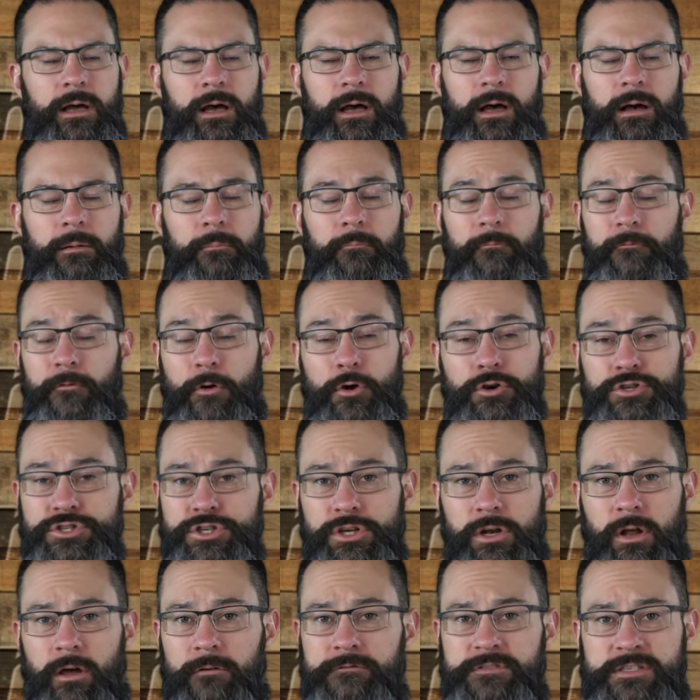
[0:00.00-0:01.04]
um,
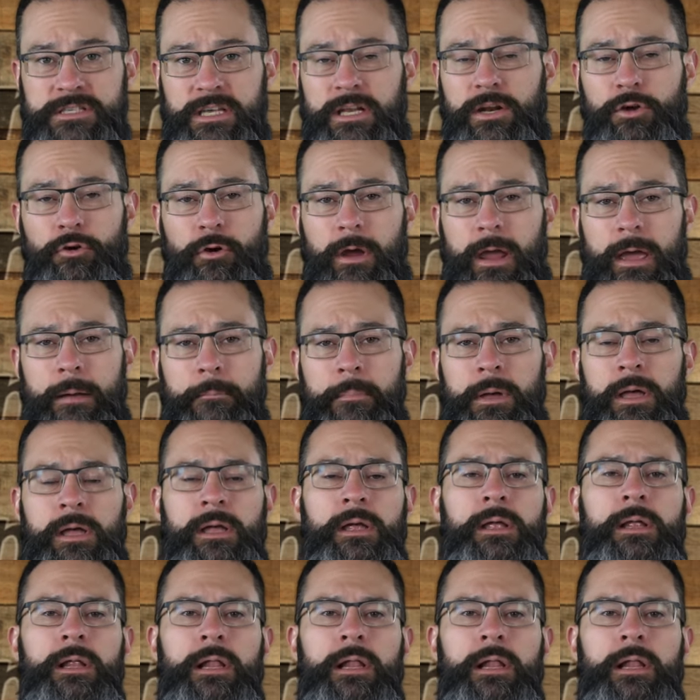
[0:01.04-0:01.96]
version of Cinnagram?